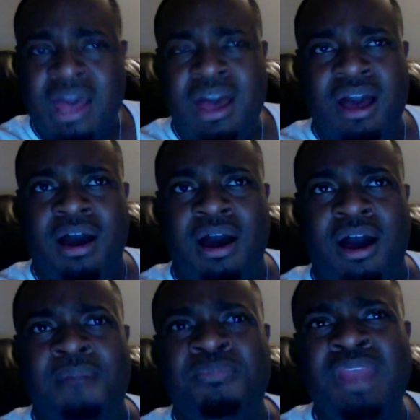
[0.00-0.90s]

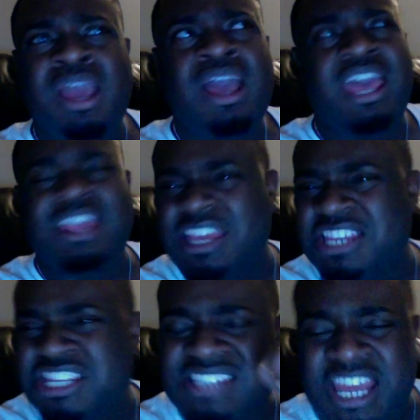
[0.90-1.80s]
Um, it, they
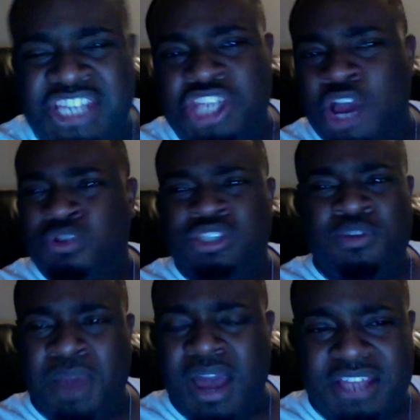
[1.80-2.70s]
just they showed too
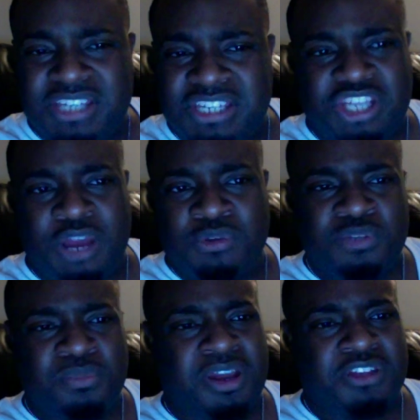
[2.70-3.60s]
much. It showed too
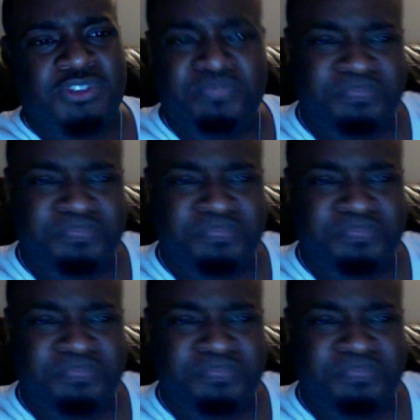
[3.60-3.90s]
much.